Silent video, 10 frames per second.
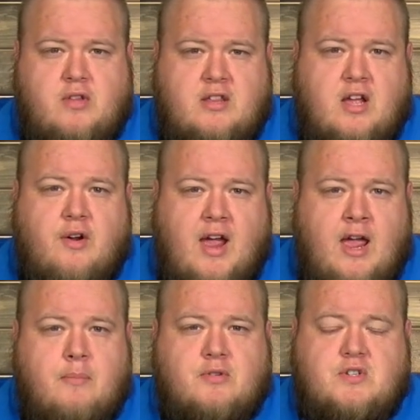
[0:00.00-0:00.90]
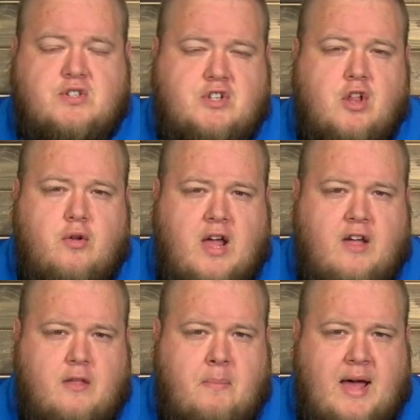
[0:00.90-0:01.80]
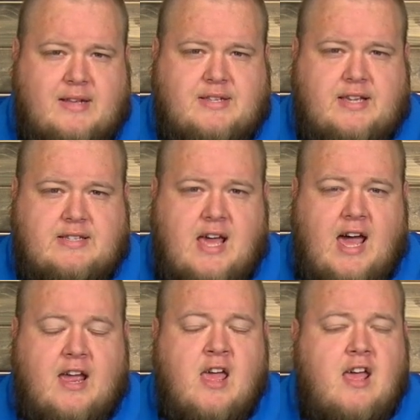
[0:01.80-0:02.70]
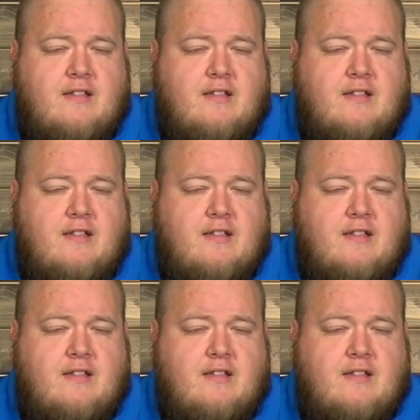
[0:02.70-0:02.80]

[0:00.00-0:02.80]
that they're able to slow down the passing attack.